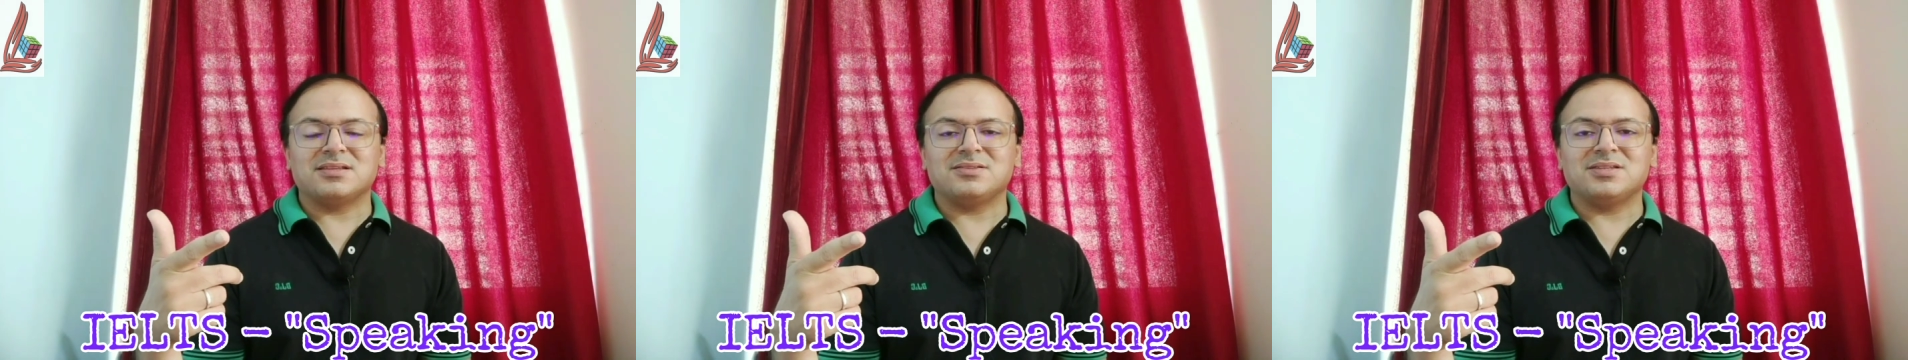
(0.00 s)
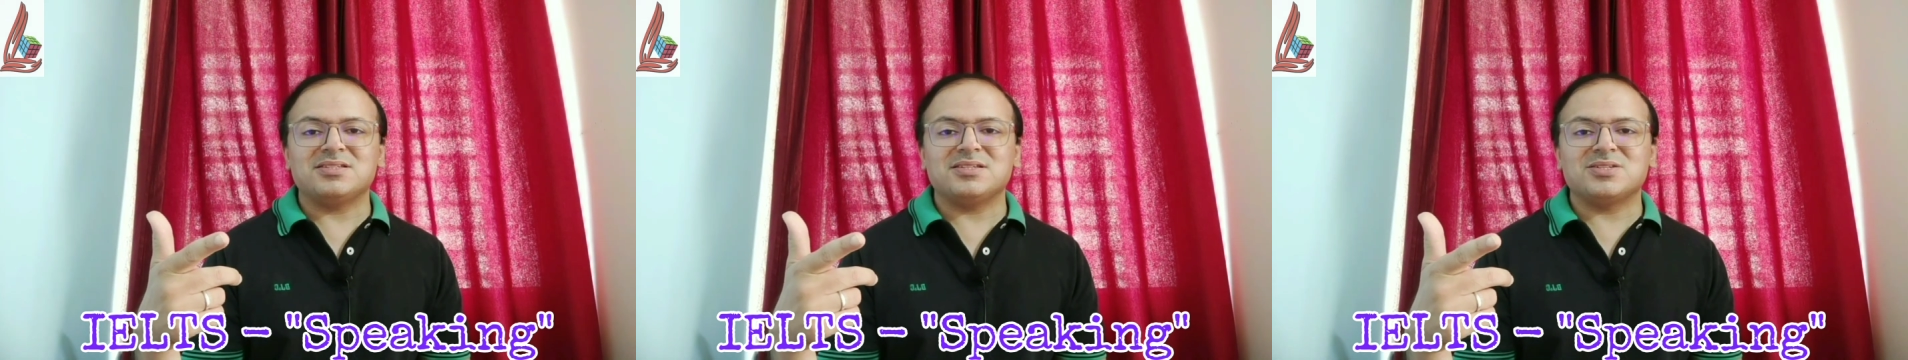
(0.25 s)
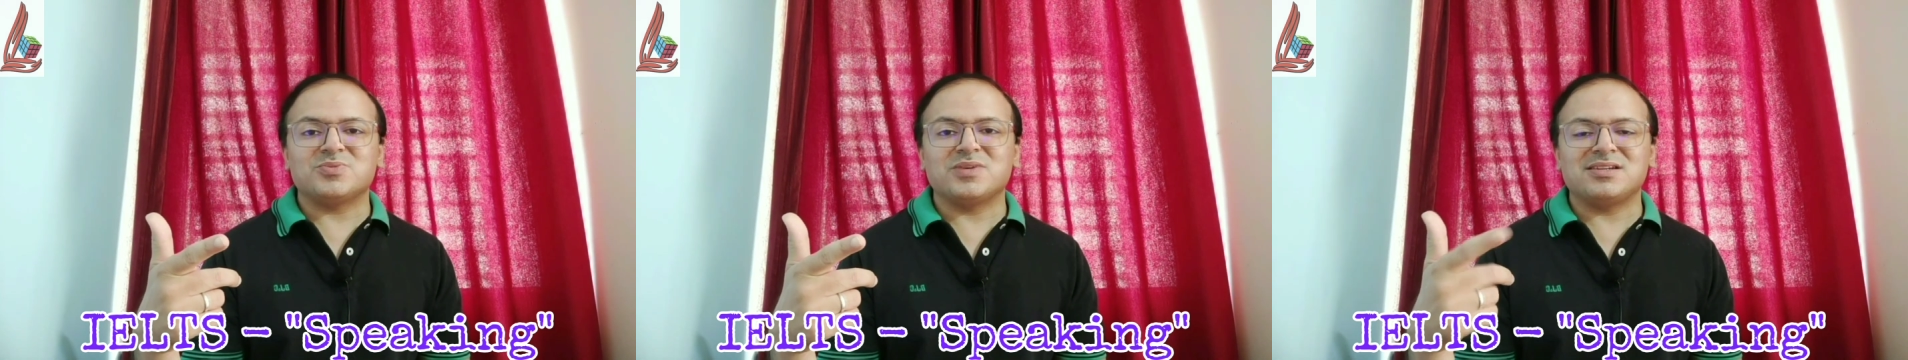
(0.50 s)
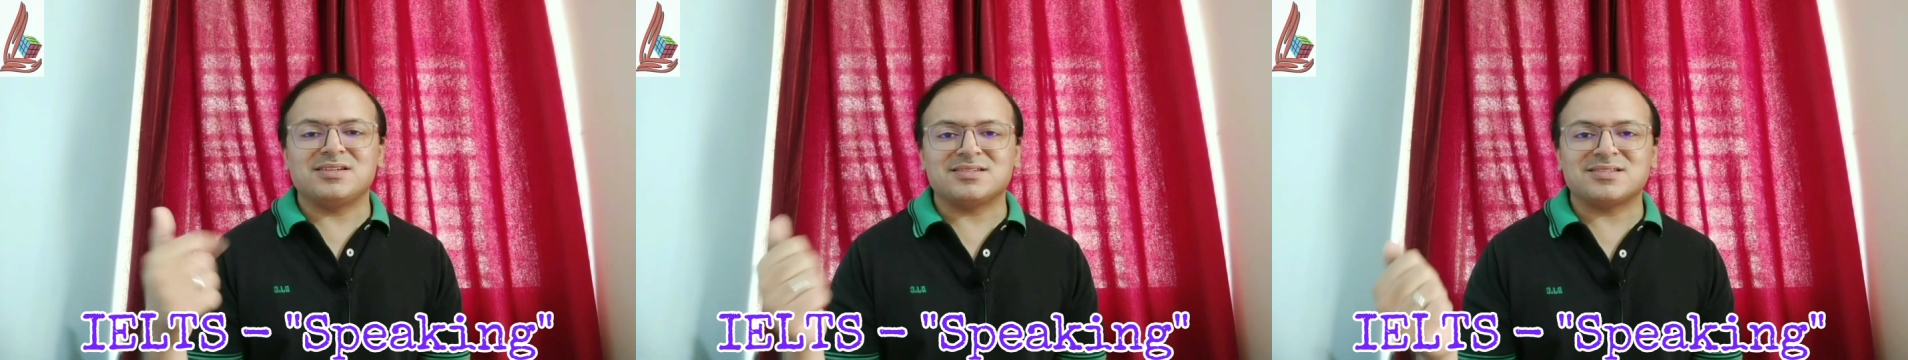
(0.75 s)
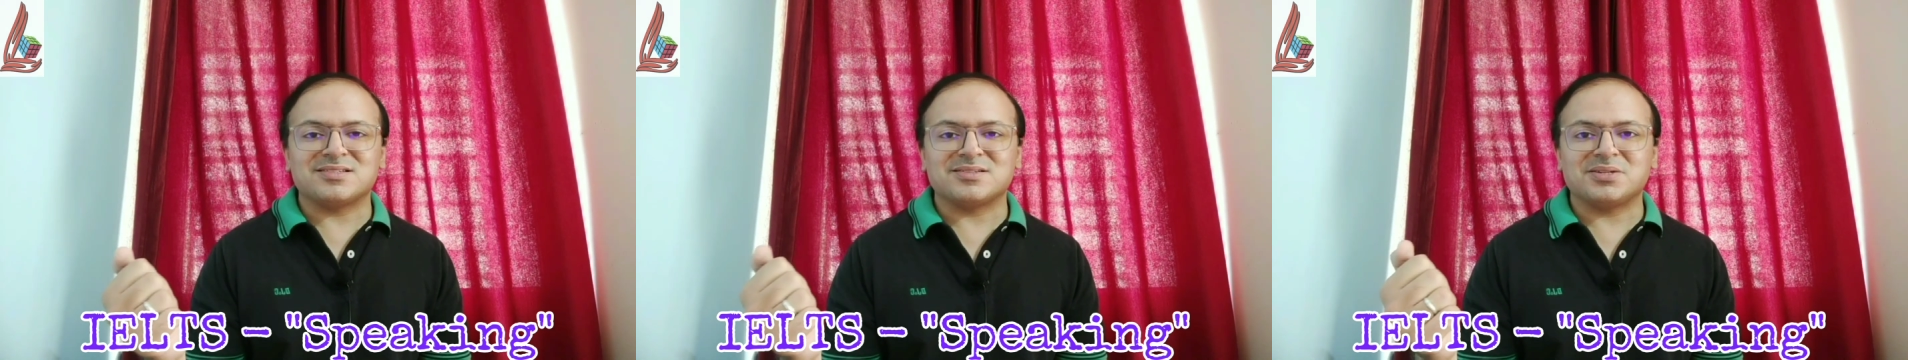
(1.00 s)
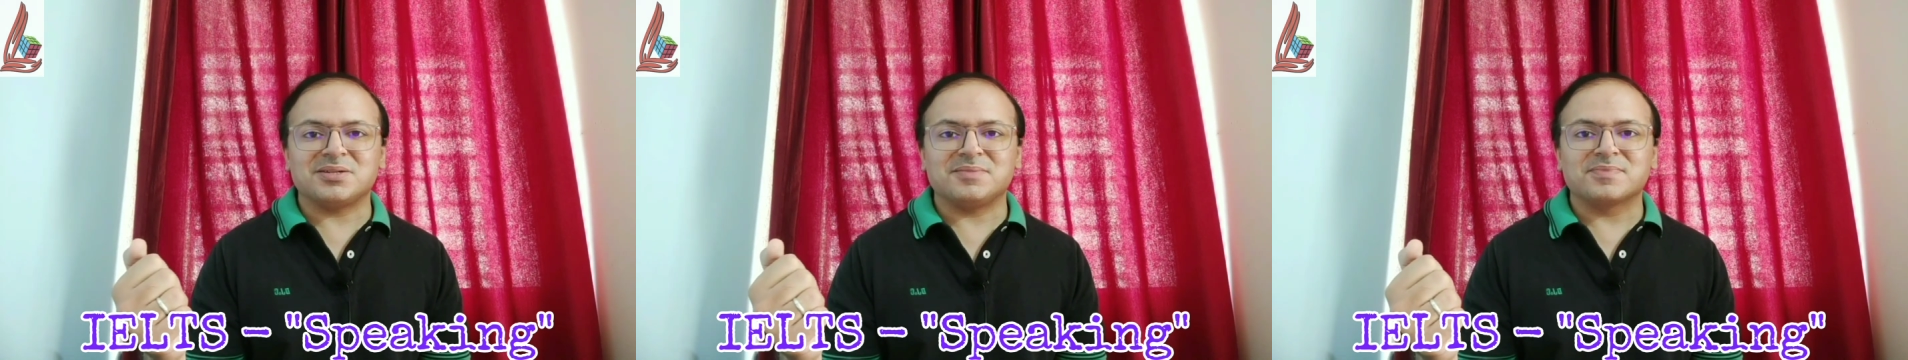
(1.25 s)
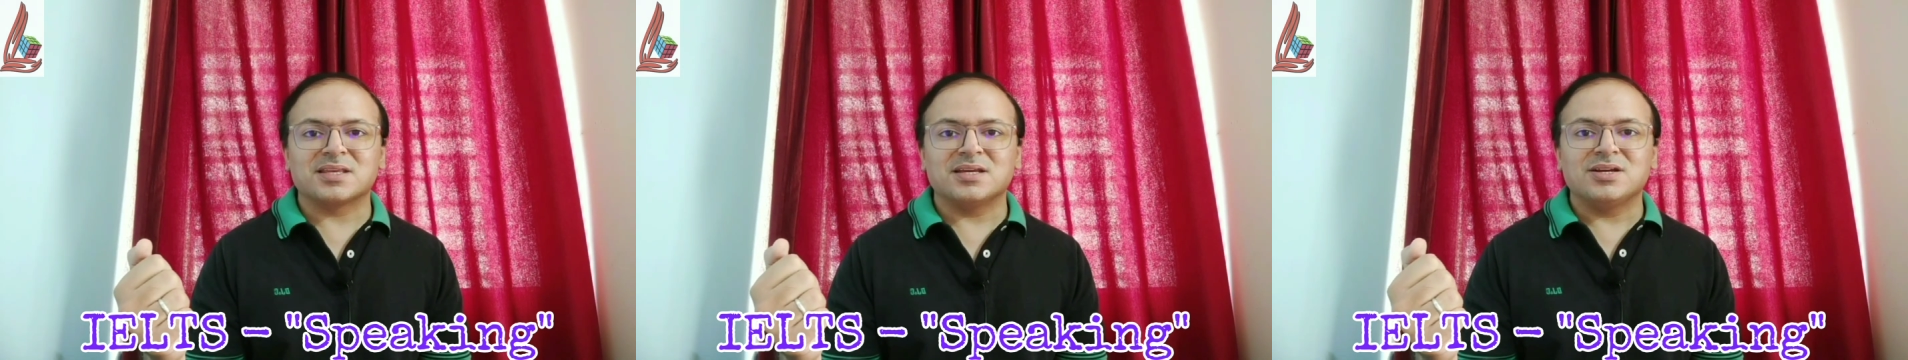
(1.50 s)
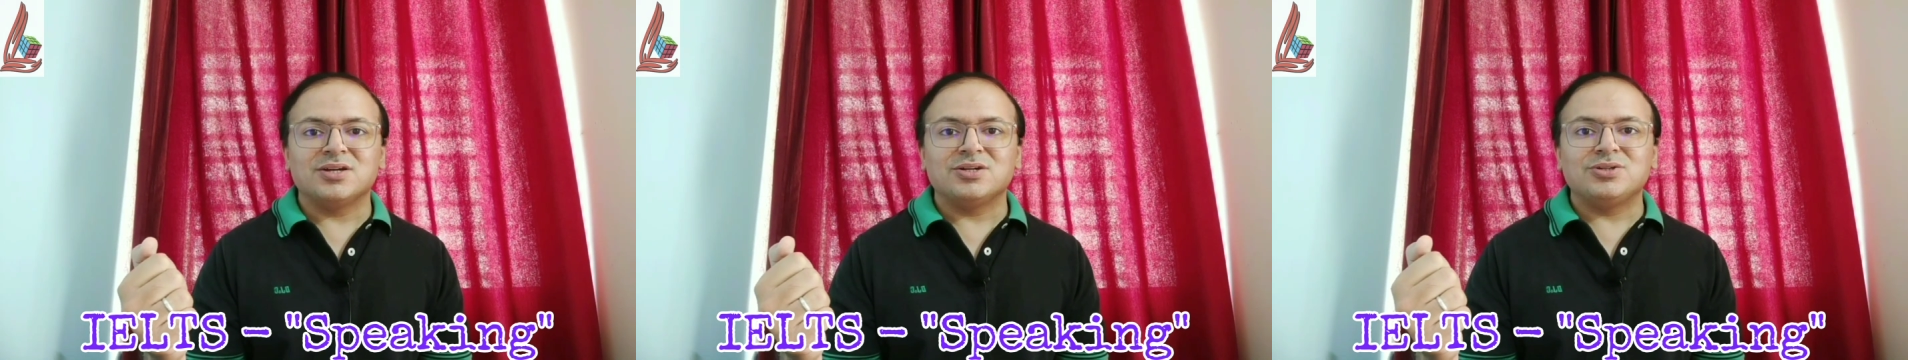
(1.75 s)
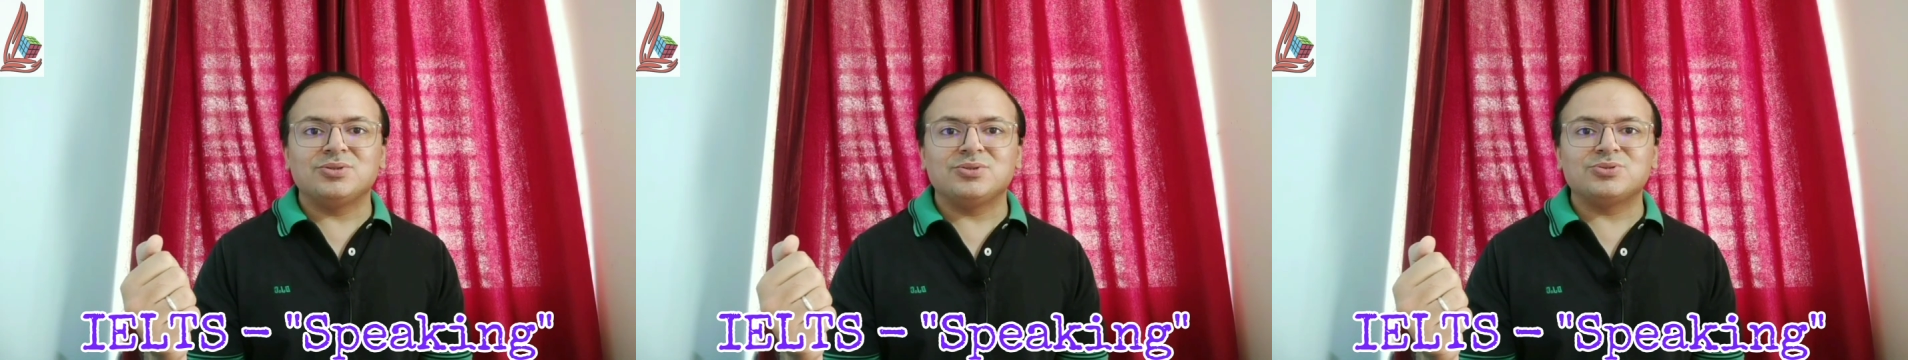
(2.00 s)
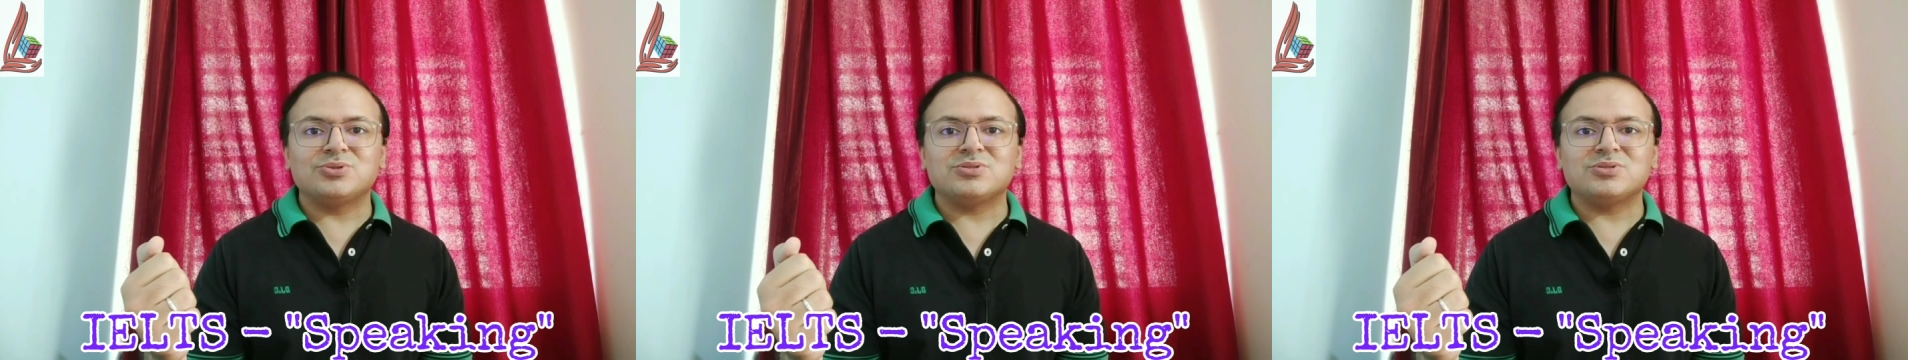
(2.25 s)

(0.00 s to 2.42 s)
This is very necessary. You